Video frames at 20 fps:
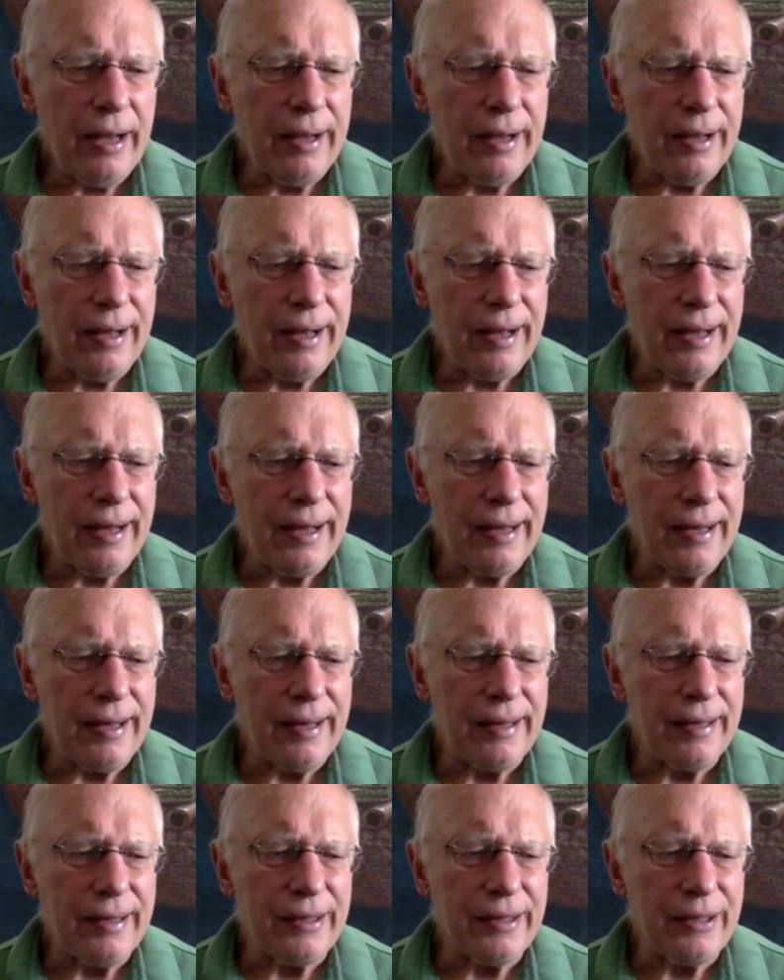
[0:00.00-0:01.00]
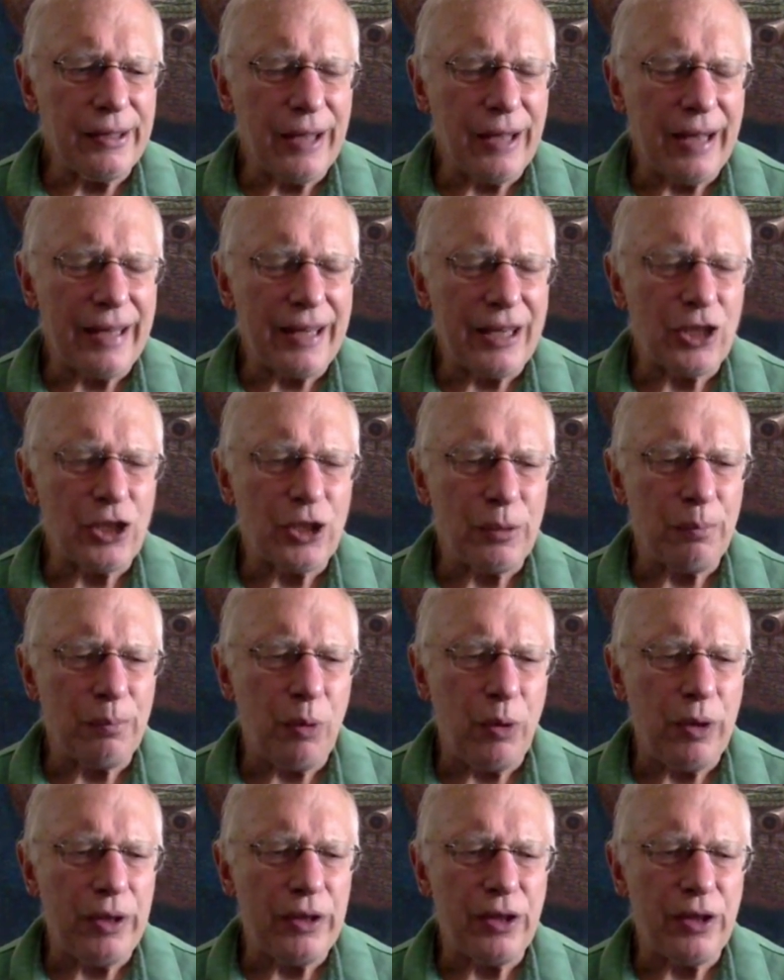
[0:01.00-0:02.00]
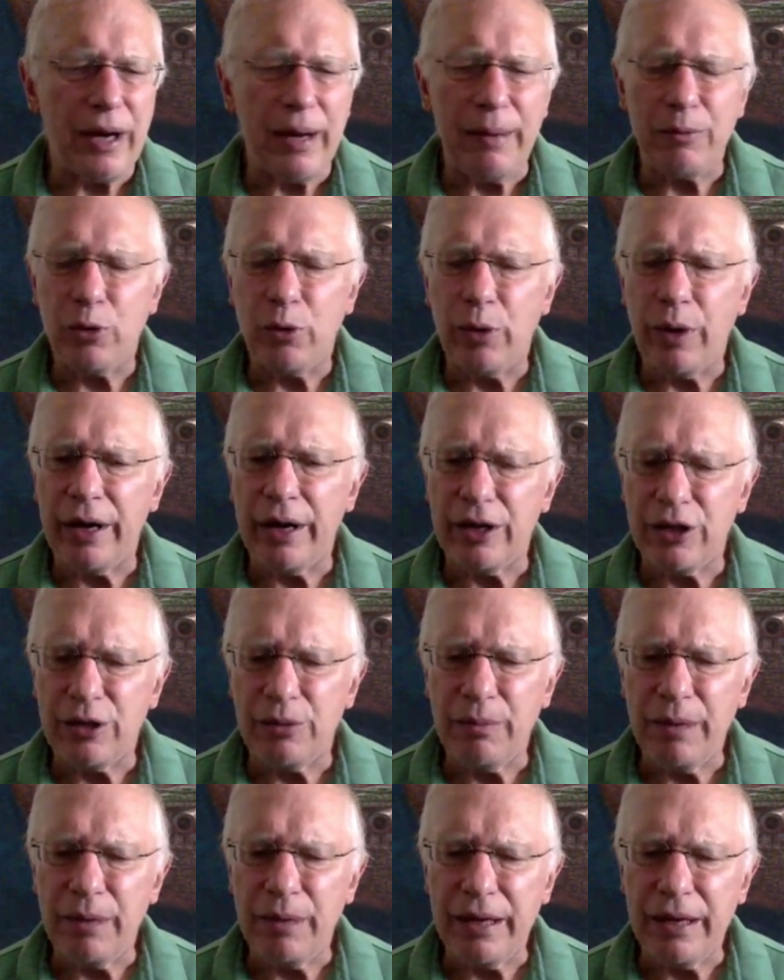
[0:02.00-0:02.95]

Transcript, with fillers: I guess the point that I'm trying to